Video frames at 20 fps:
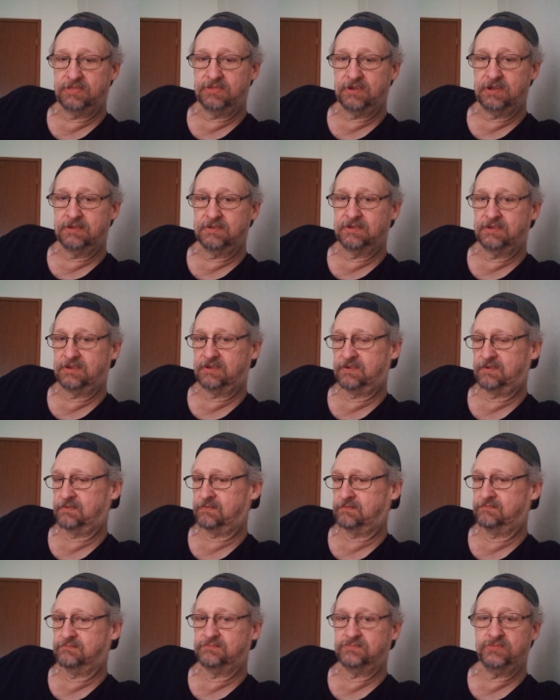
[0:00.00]
which
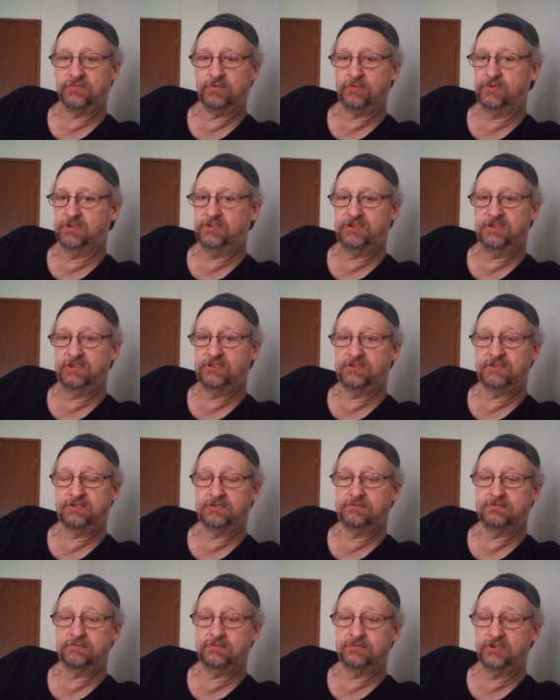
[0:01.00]
is
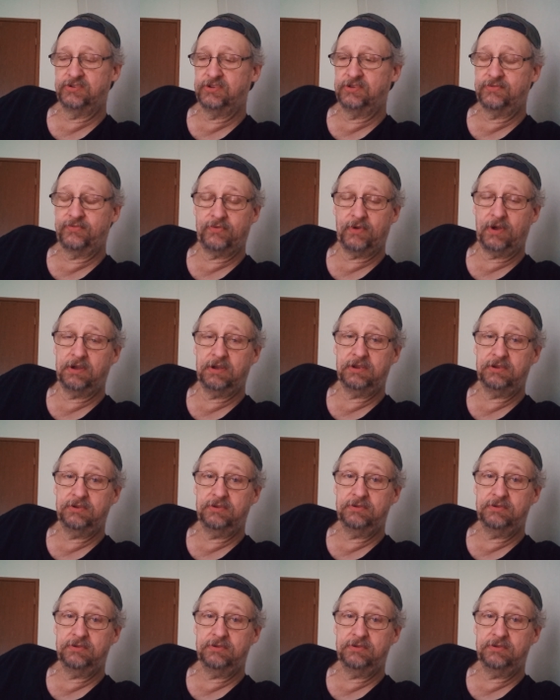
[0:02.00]
fine. You can do either